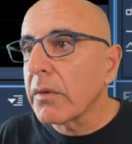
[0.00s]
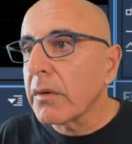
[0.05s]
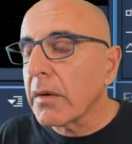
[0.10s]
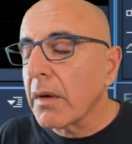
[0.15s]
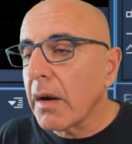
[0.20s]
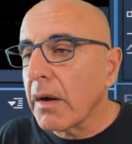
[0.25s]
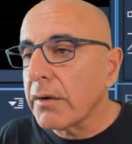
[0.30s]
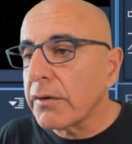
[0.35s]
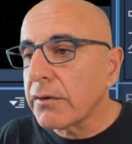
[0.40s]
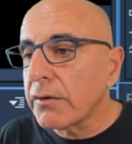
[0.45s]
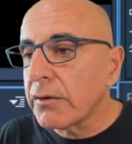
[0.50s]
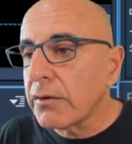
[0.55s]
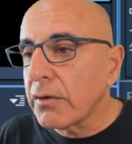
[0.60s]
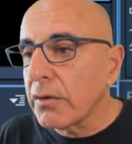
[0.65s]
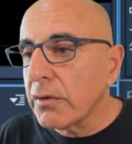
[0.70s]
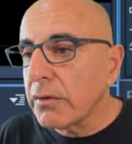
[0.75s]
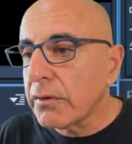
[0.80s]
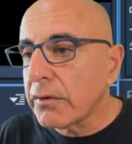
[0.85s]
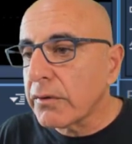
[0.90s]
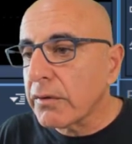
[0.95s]
I
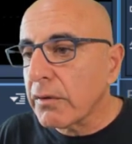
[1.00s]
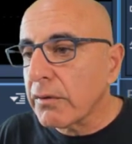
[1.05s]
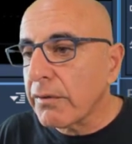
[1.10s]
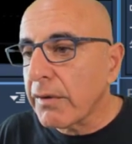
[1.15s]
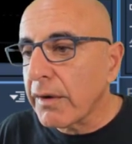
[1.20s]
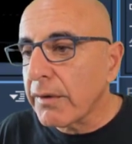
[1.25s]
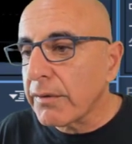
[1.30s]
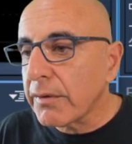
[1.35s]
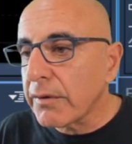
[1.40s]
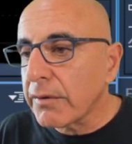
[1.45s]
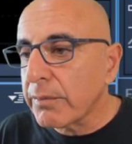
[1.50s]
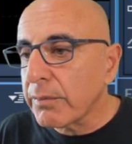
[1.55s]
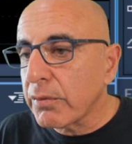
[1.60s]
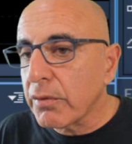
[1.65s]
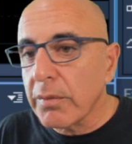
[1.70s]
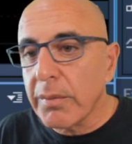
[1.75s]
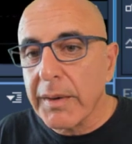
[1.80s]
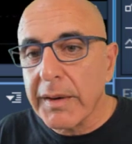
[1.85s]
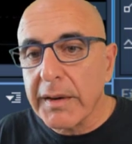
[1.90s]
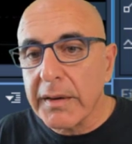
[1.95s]
should survive this
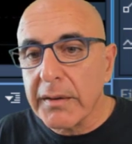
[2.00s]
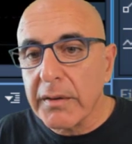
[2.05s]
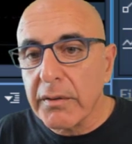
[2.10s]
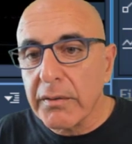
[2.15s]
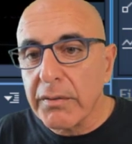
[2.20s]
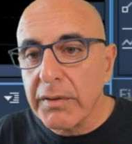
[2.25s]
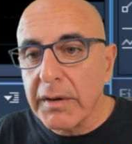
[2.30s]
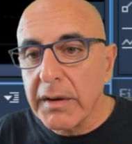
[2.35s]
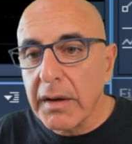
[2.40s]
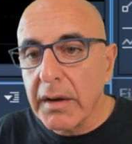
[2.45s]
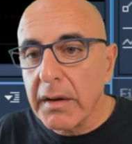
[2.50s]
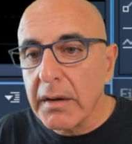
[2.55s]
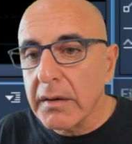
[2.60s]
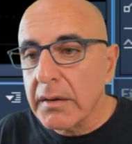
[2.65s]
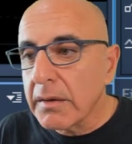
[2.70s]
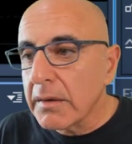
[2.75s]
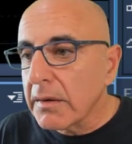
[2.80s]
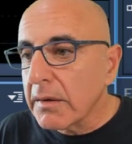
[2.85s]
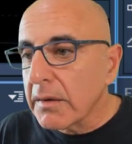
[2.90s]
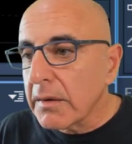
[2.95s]
pullback in Nvidia,
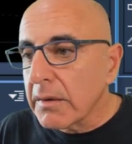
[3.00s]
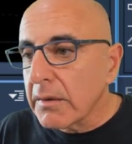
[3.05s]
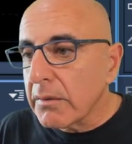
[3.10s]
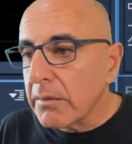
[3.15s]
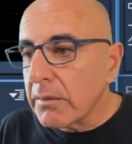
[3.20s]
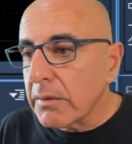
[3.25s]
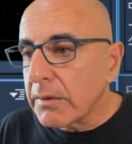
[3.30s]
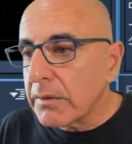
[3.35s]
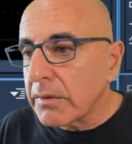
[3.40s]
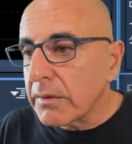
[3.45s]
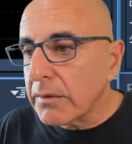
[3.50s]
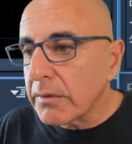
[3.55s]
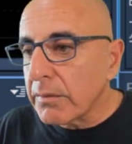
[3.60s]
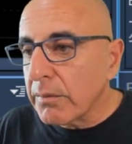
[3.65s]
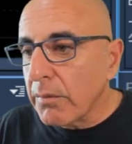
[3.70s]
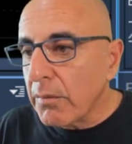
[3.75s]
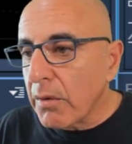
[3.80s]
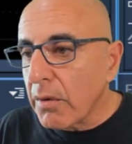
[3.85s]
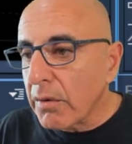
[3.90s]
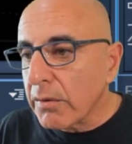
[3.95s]
which is
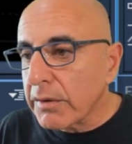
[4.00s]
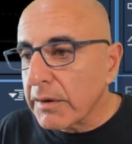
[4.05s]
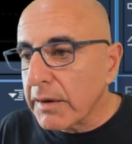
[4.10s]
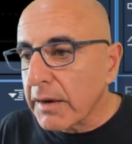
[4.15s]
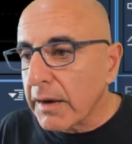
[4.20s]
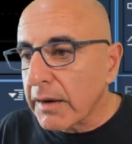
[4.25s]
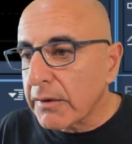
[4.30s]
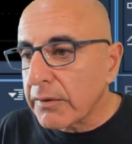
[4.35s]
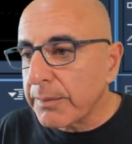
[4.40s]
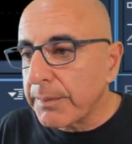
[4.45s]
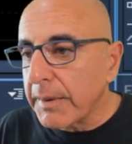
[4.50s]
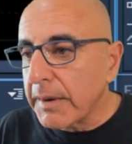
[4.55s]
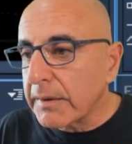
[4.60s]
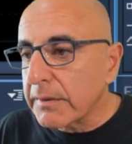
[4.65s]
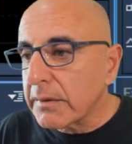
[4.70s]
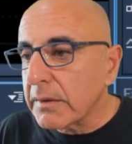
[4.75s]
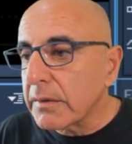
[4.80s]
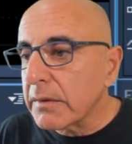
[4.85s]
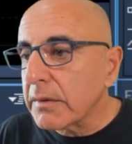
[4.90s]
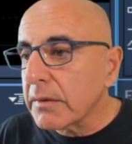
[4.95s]
more than I
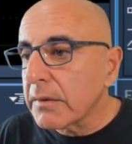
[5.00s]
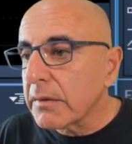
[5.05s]
expected.